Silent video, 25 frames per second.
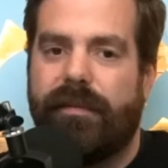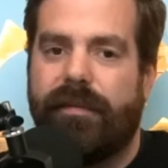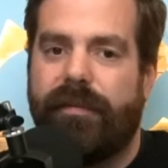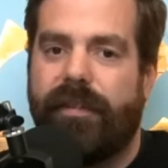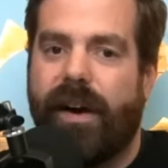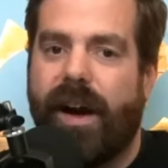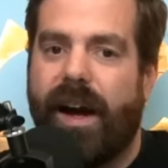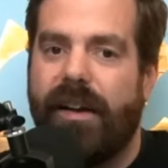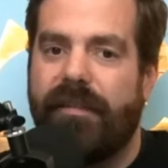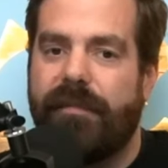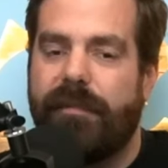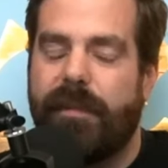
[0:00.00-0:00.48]

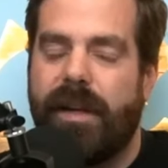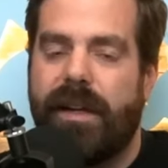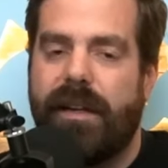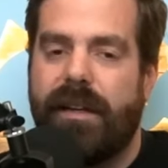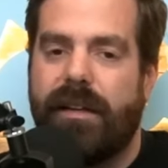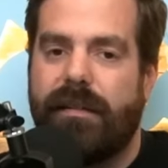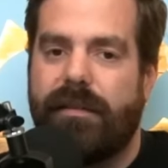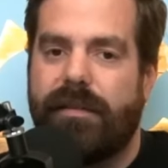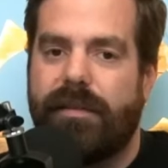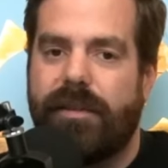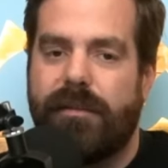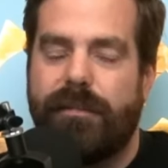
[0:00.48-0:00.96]

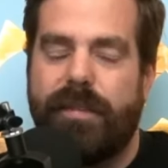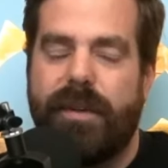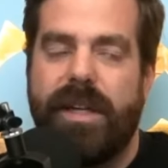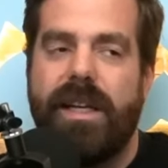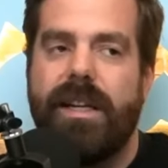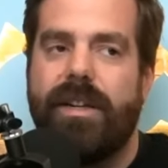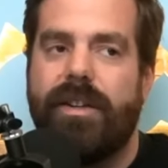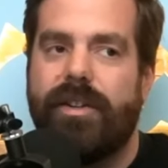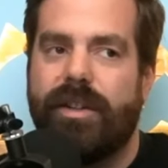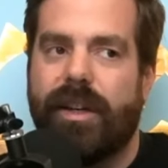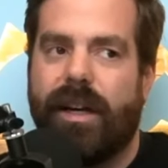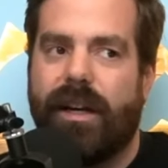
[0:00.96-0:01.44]
5-minute
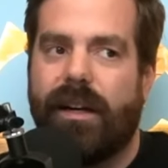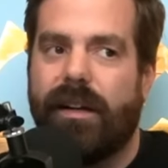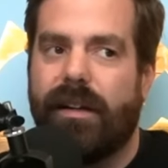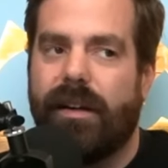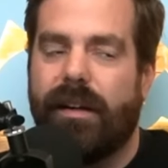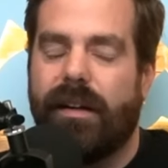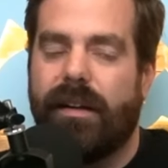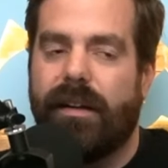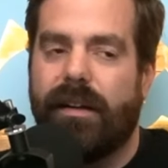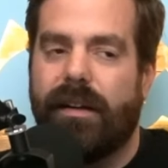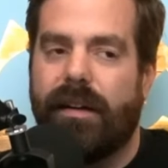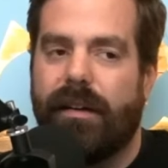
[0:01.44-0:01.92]
speech on
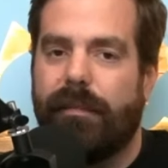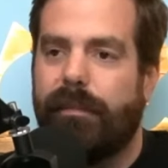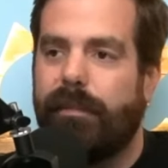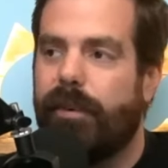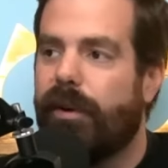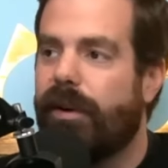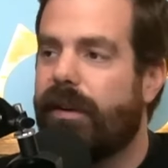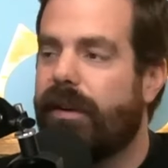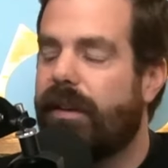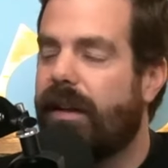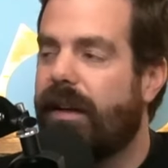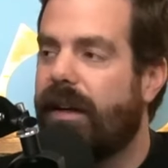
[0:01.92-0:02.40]
a
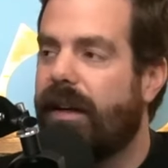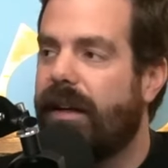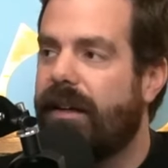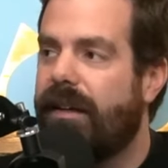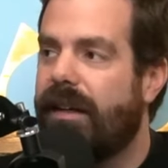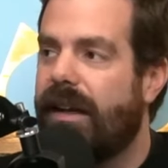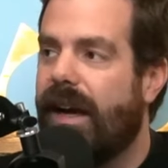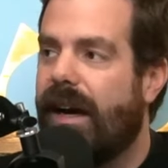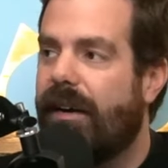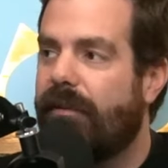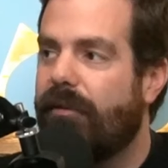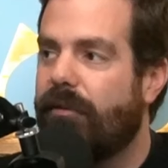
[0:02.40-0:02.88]
book that I had
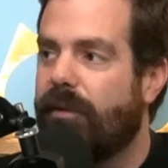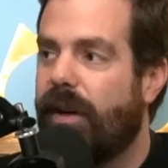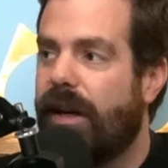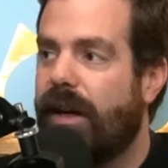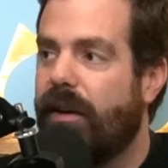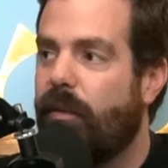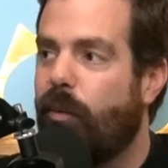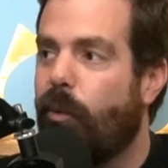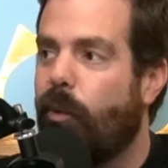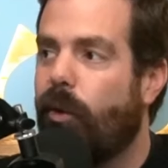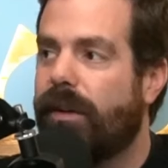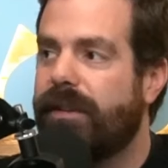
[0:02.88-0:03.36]
not
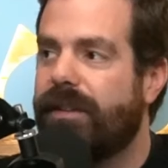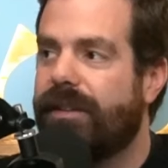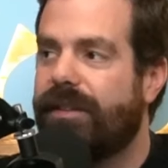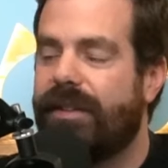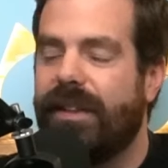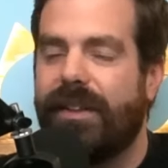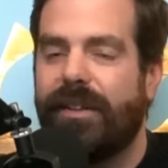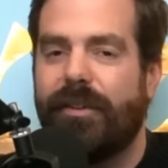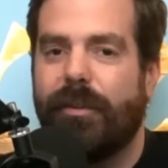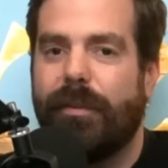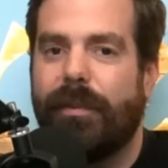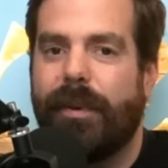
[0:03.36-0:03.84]
read one
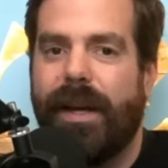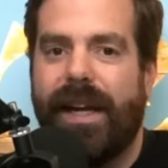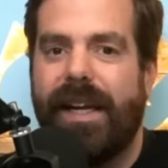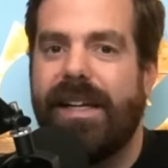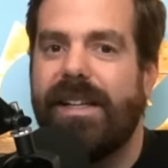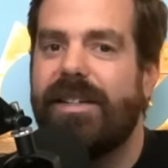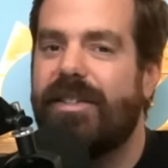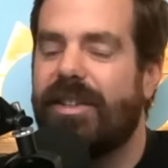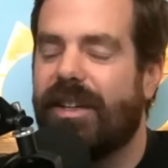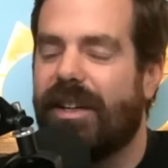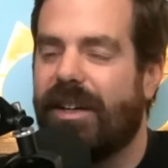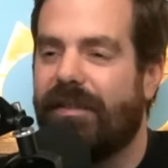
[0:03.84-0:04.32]
single
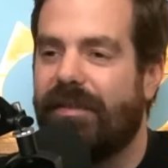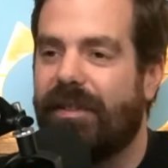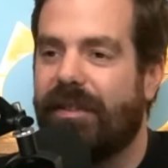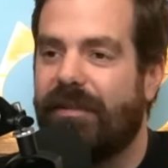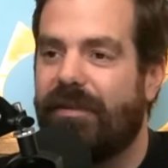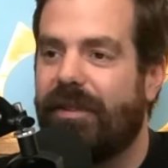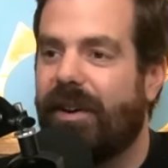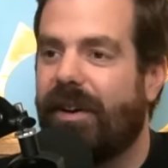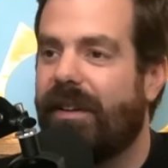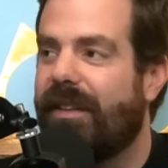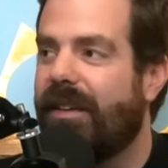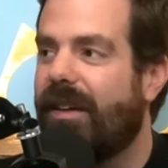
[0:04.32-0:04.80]
page of in
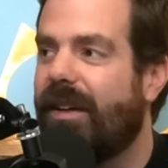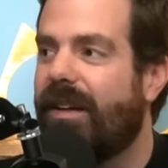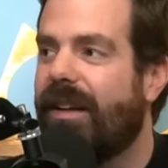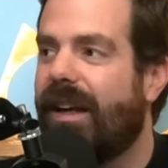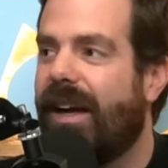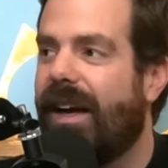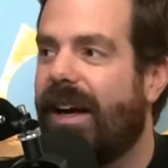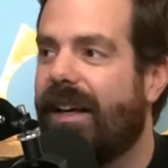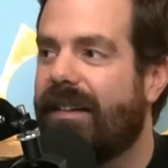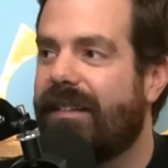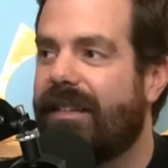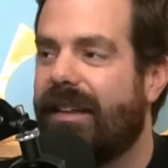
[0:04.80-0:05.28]
front of the
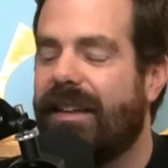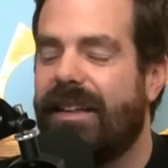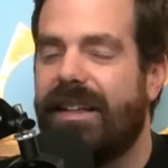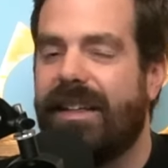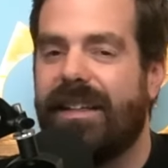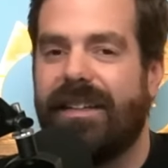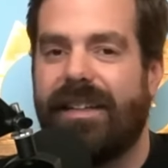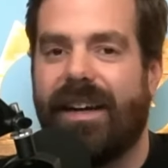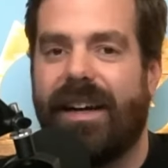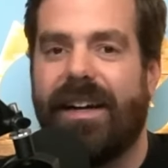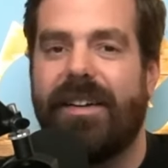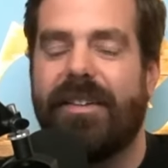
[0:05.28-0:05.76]
class. And the
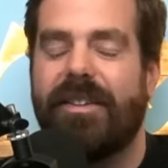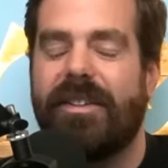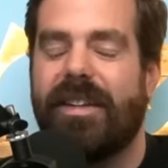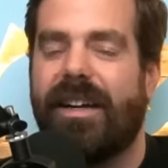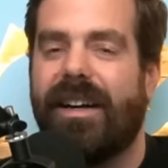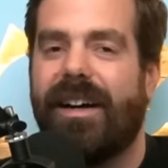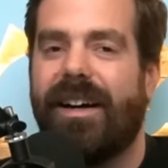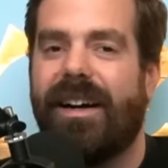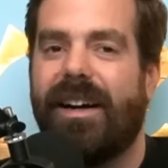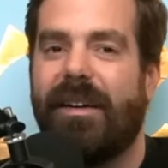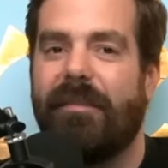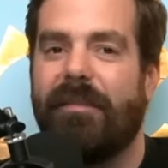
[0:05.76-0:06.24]
entire
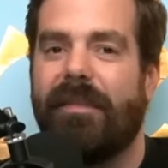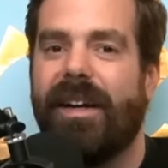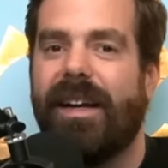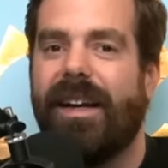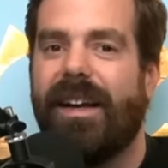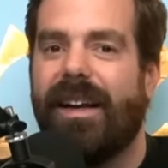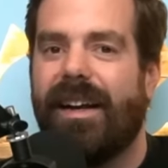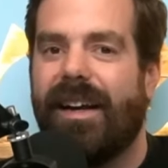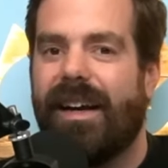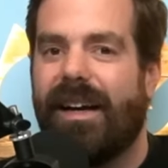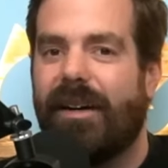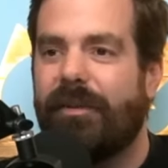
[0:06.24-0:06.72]
time
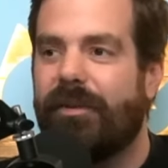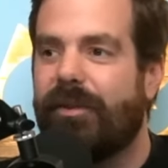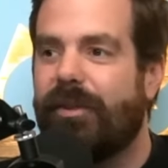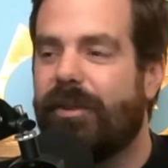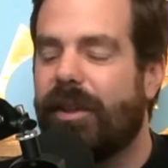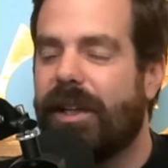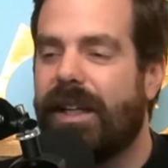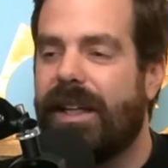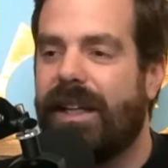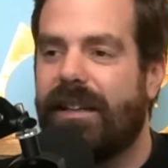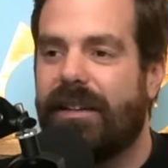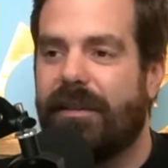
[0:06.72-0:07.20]
I was
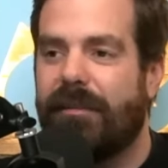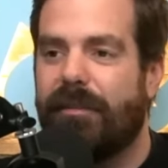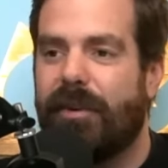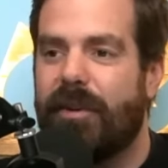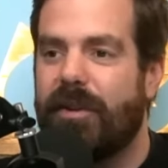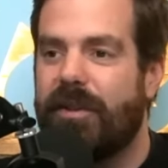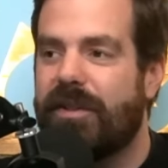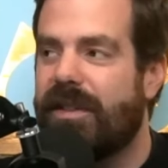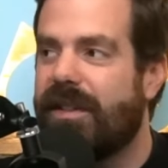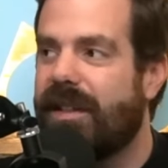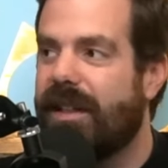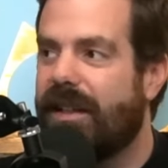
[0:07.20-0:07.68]
looking at the
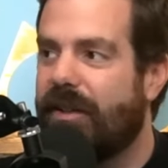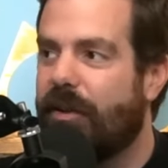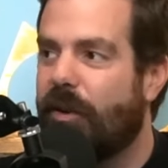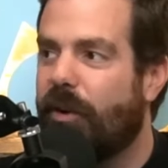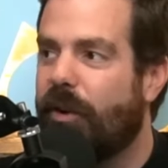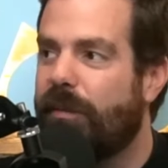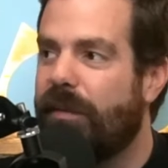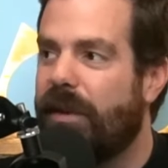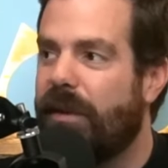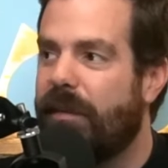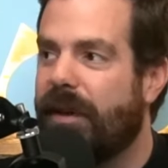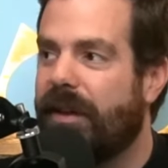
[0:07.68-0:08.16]
person that
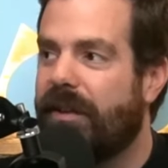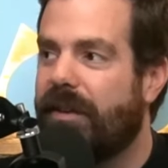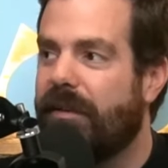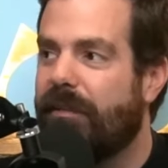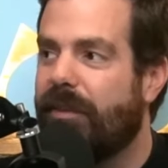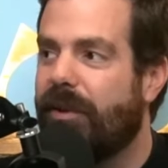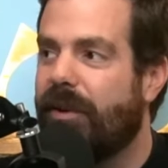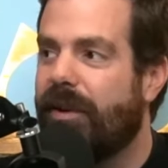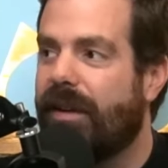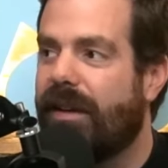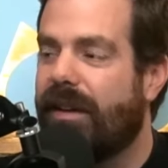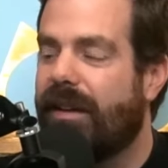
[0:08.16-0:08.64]
told me about the
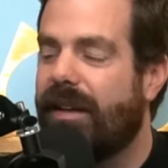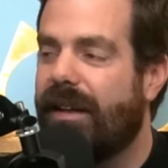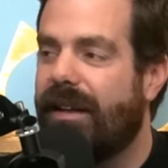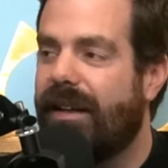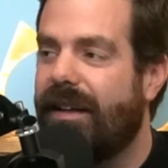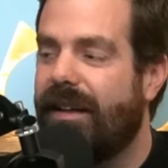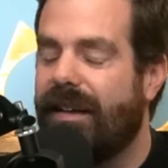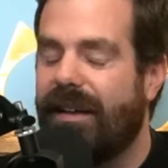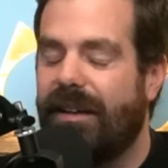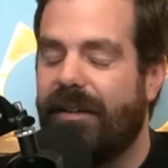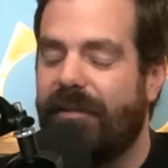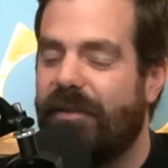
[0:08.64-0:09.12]
book
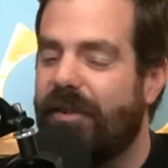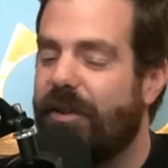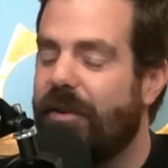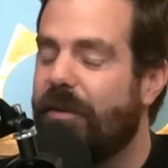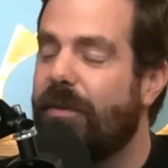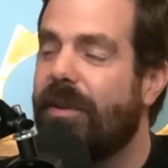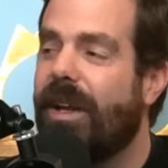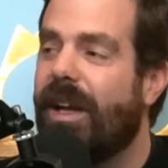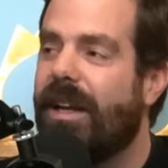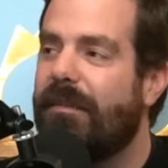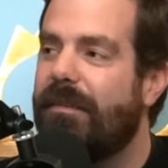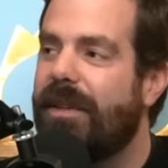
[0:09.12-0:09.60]
thinking, if you
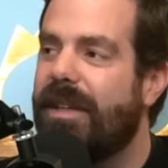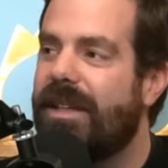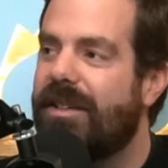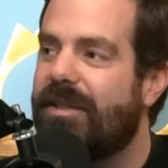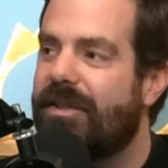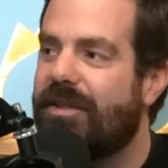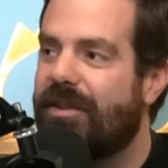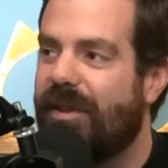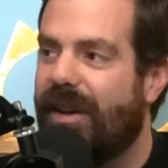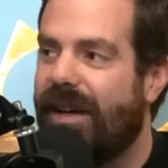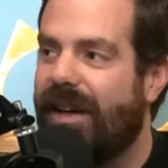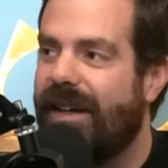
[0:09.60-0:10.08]
led me
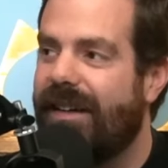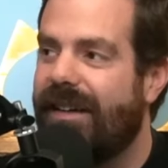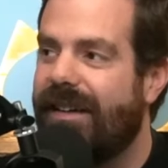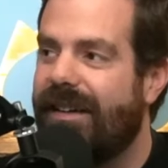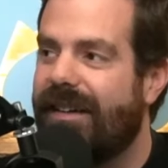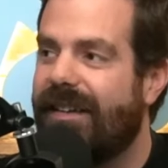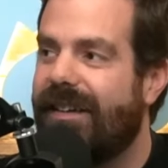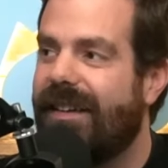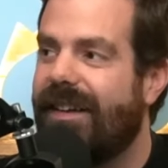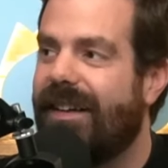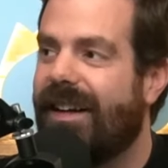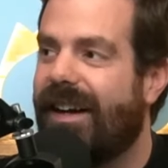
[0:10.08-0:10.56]
astray
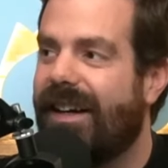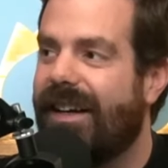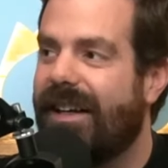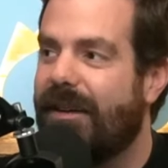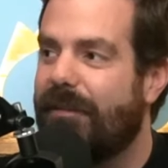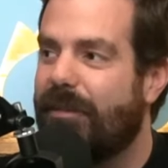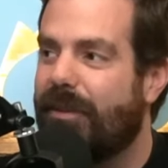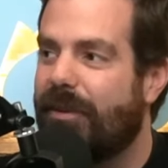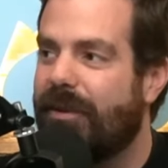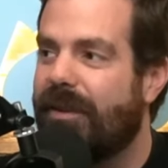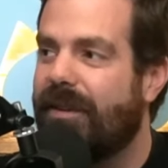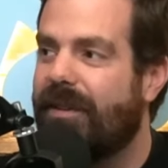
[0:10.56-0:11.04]
here and I
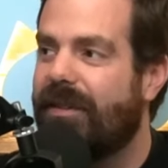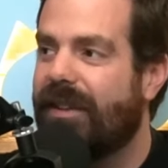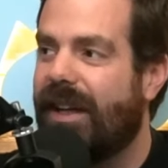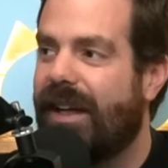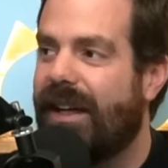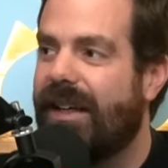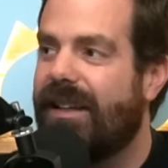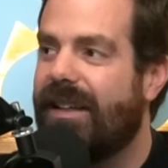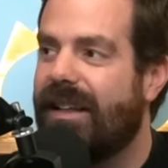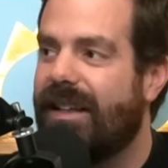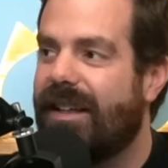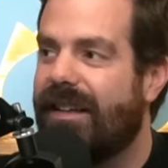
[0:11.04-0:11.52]
get pulled
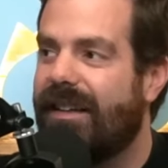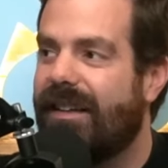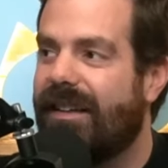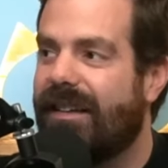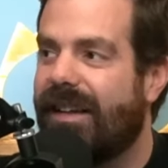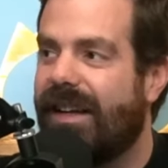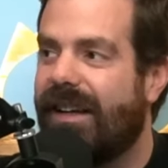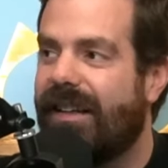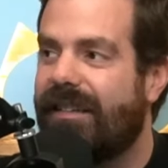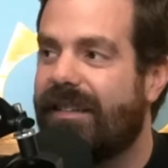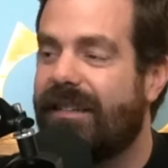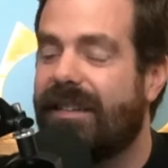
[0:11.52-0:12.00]
aside at the end of the
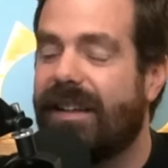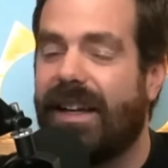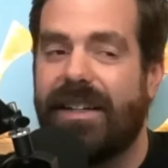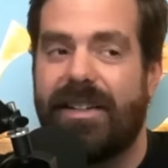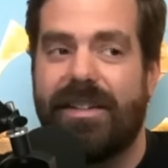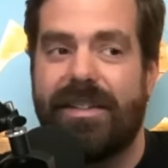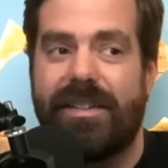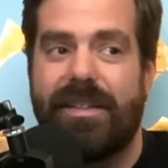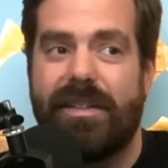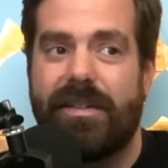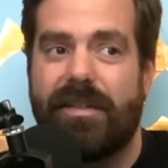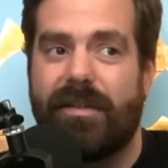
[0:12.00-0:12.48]
class because I
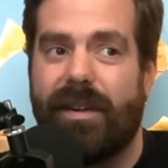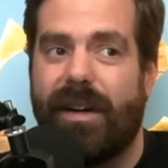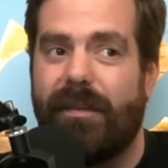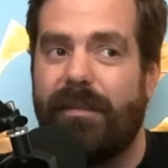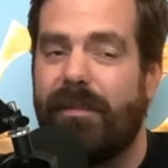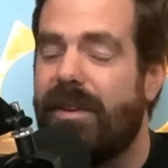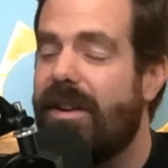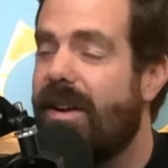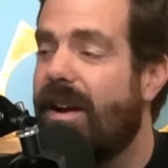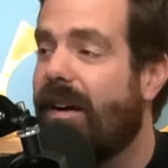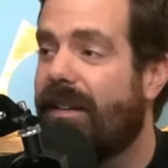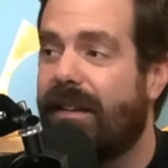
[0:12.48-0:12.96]
just
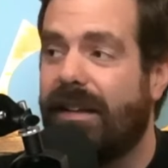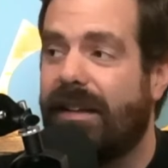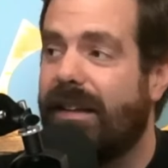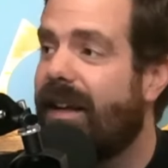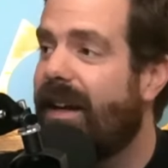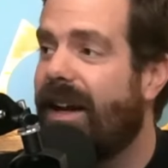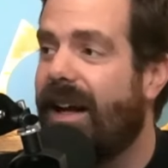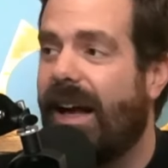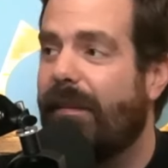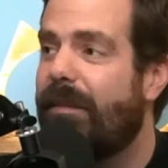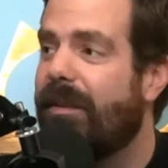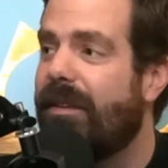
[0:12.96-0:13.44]
described nothing
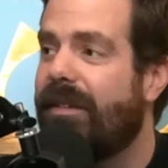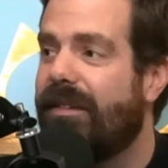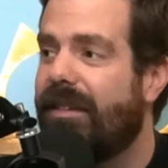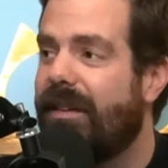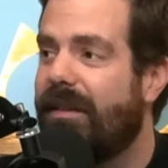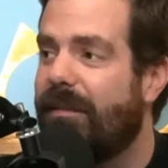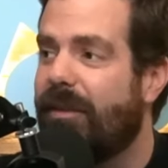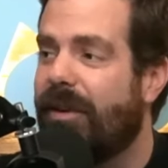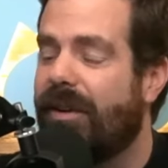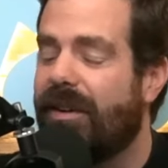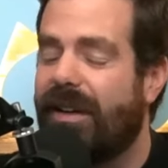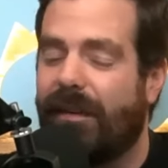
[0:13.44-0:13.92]
that happens in
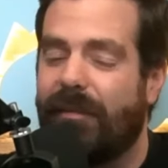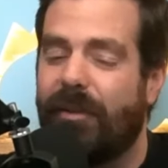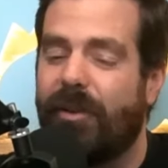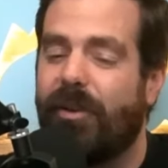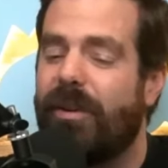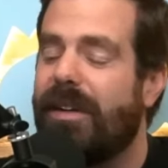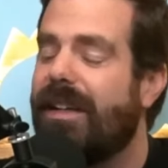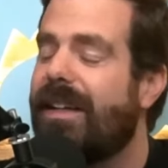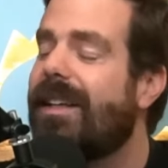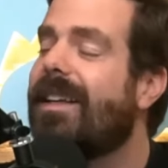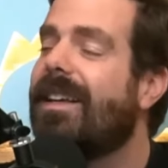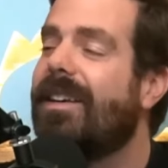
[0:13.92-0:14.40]
the book, I'm
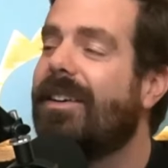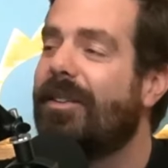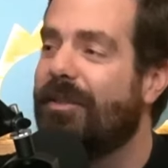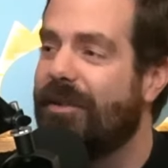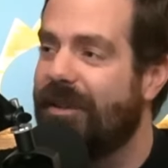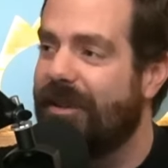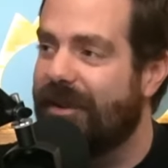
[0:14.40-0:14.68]
going to kill